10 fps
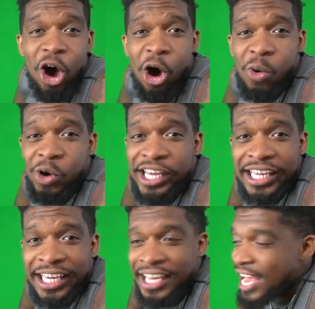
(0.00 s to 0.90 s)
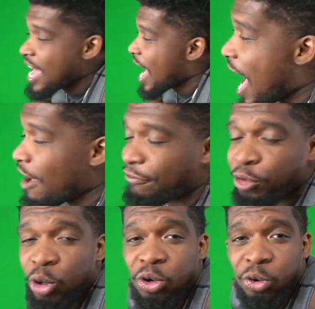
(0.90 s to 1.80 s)
all week. I
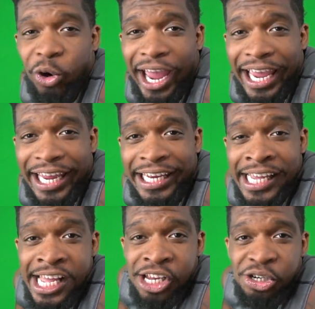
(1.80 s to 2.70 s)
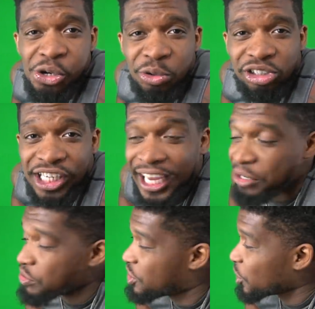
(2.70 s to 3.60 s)
feel great. New
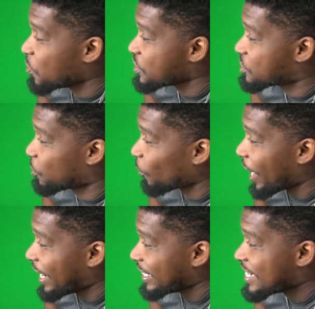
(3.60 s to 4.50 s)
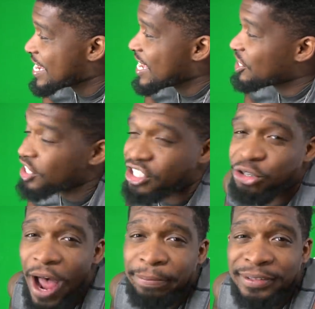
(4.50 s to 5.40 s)
channel's doing great. Just
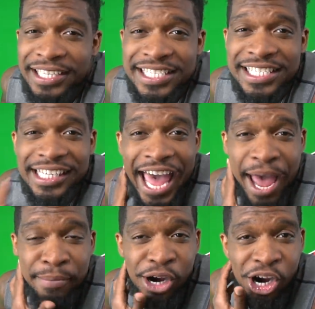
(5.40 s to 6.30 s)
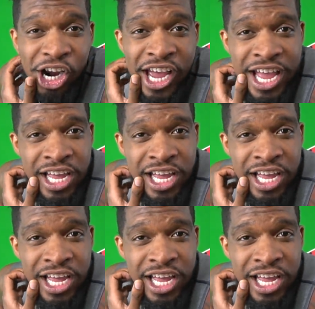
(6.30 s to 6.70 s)
dropped the slammer.